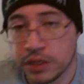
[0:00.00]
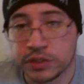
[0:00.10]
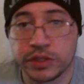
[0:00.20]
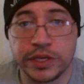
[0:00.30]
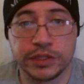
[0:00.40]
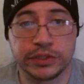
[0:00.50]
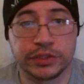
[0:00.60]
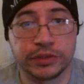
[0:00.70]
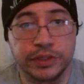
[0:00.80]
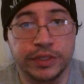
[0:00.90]
So
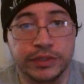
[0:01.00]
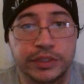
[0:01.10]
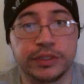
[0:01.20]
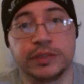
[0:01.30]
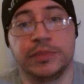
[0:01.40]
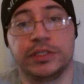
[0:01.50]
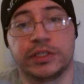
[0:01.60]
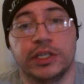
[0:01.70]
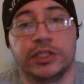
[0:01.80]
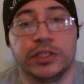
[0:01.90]
there's some
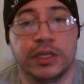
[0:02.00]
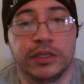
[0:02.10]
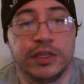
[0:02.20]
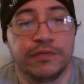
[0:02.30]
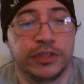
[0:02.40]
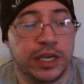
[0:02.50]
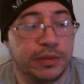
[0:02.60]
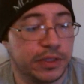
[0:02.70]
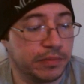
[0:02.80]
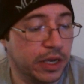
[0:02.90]
discussion on the different
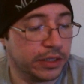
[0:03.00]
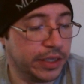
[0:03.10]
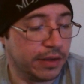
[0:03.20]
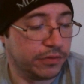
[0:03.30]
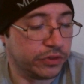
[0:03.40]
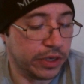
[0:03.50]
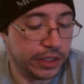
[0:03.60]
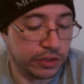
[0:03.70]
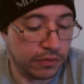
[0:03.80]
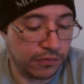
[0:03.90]
types of mate I've
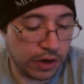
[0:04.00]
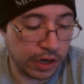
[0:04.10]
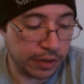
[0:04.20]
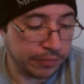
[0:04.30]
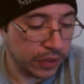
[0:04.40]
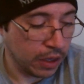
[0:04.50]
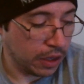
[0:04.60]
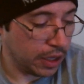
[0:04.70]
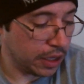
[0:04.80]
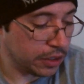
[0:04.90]
tried so far,
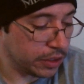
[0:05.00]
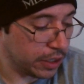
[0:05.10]
And